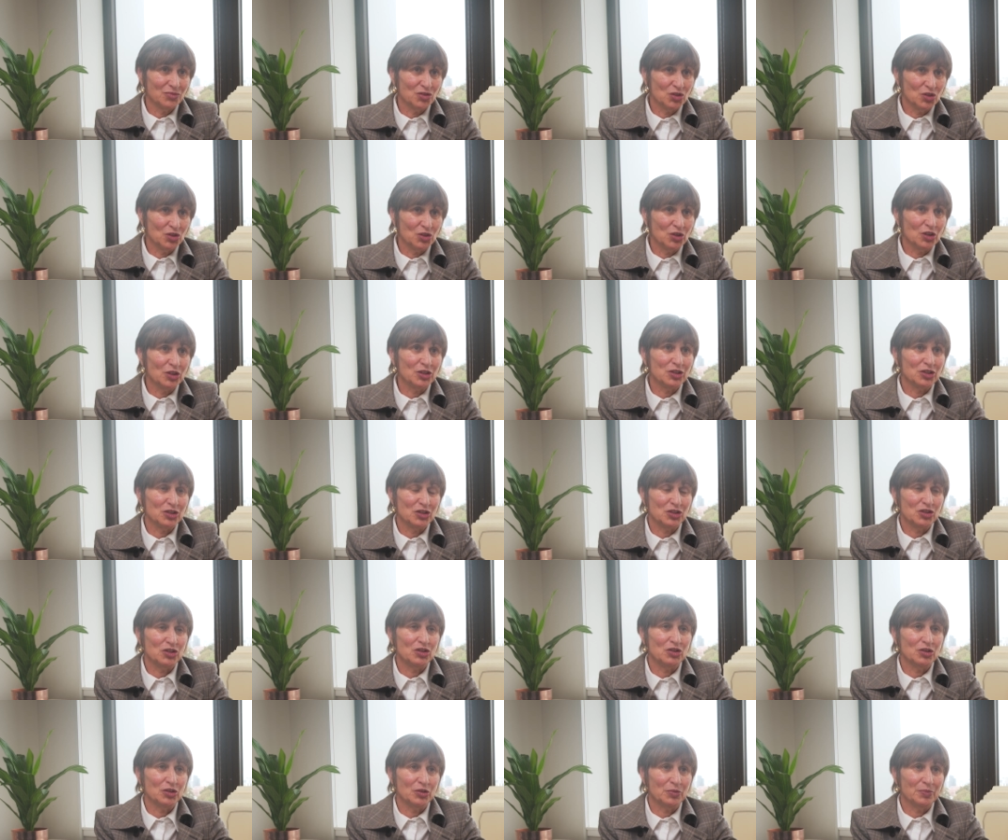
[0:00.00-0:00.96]
do not
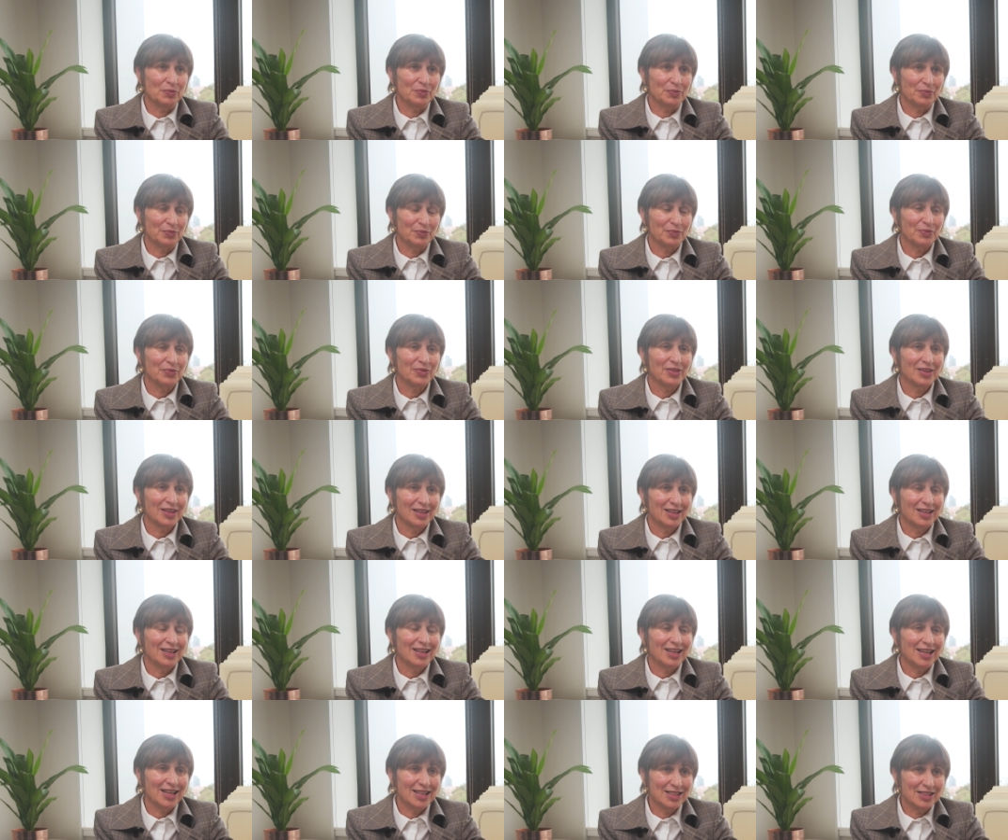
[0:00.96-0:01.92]
assume
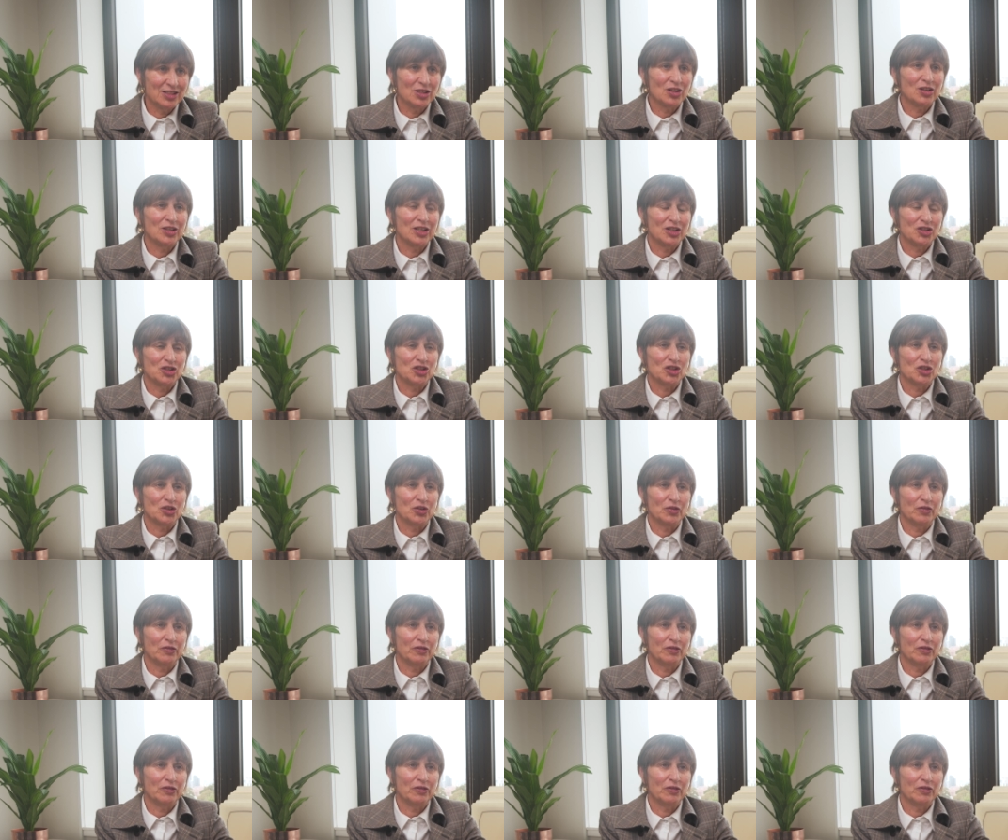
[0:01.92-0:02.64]
it's not an issue.